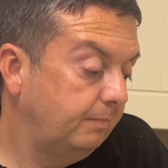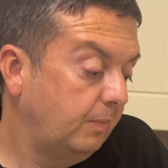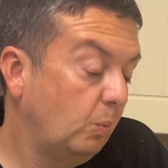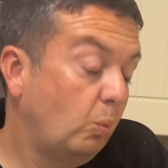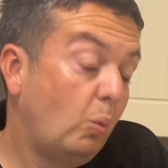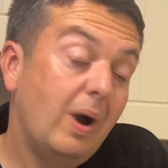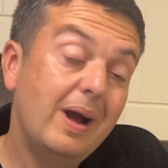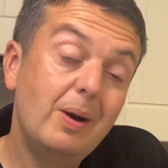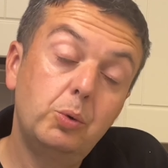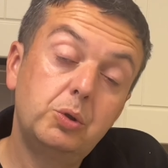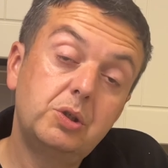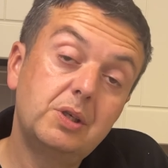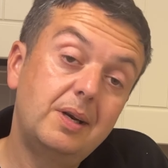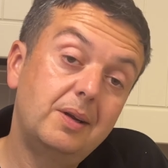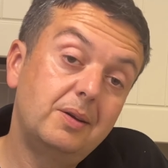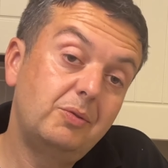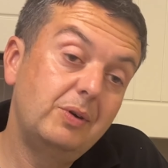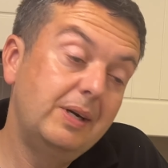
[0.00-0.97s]
What else
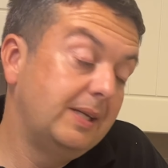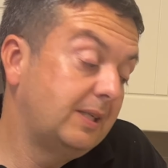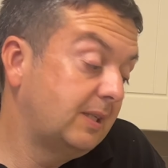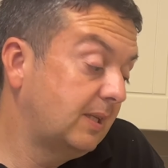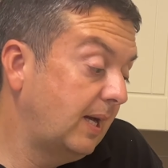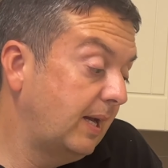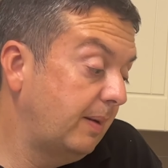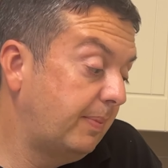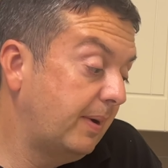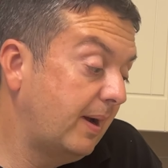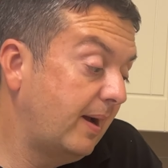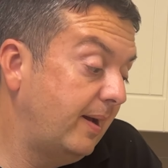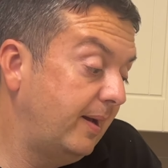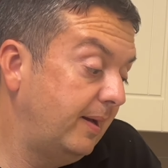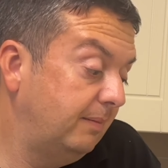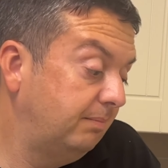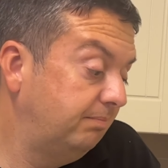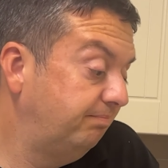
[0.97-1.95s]
can I really say about
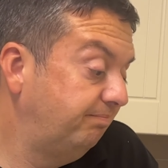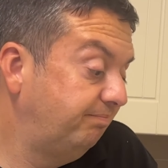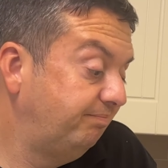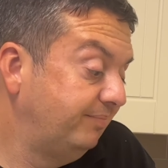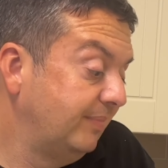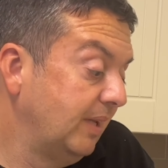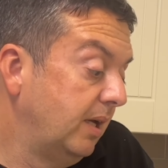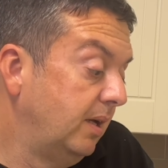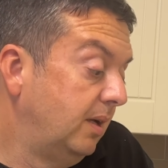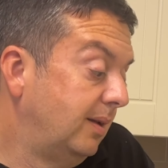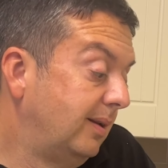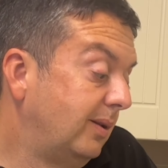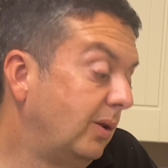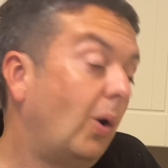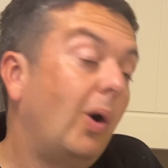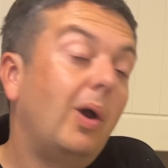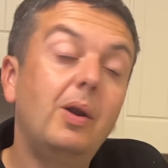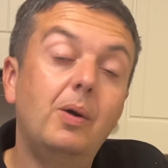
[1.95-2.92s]
it?
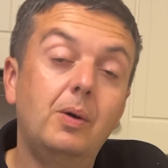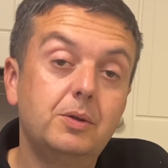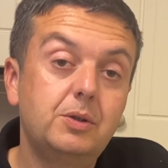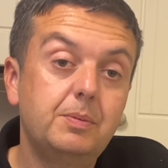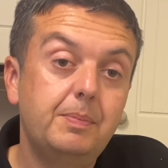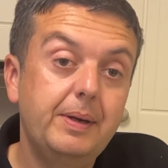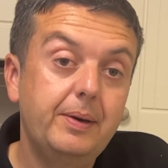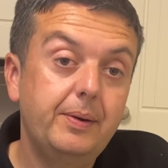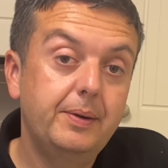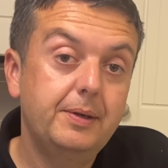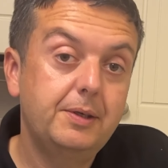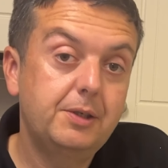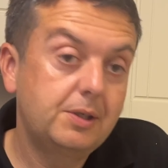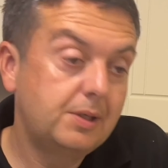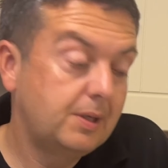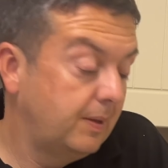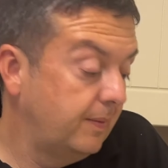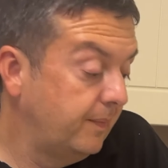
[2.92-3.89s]
Not a lot, to be
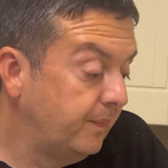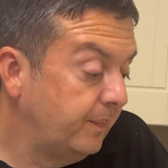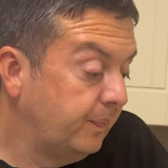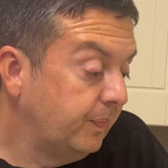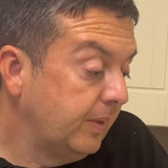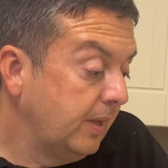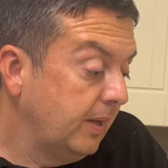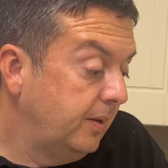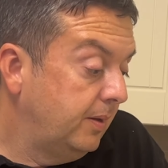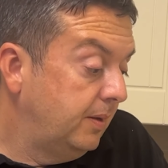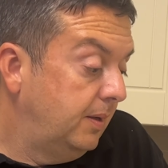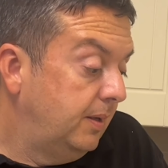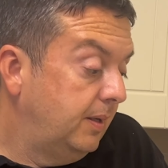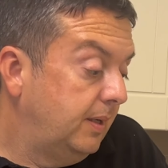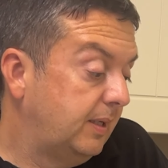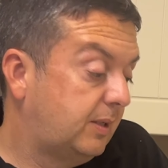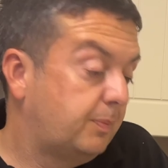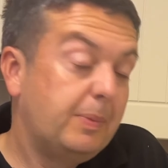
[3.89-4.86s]
honest.
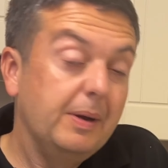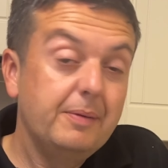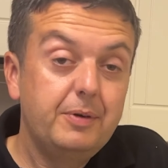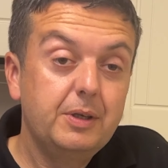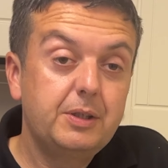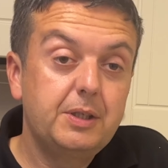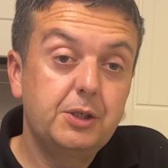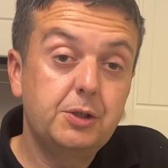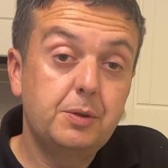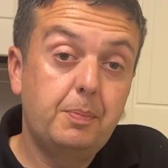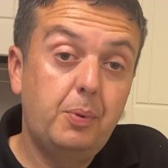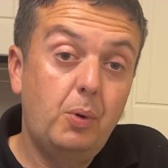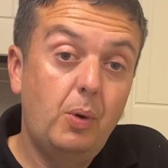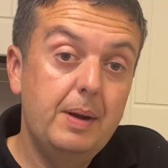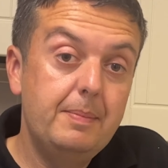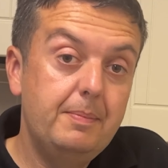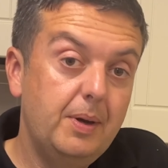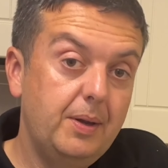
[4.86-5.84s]
It's a bit of a
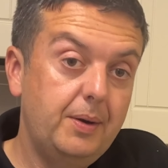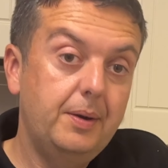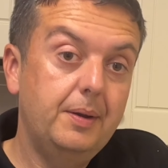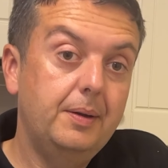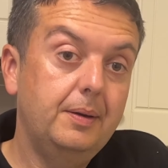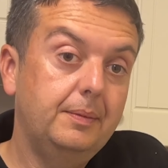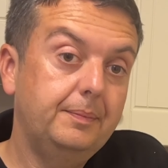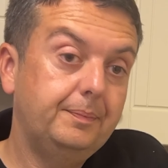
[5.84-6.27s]
disappointment.